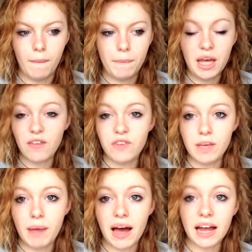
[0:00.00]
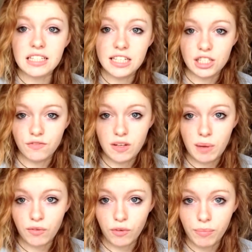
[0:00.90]
peer feedback and teacher
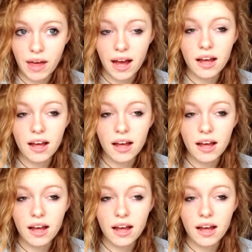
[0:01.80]
feedback from that.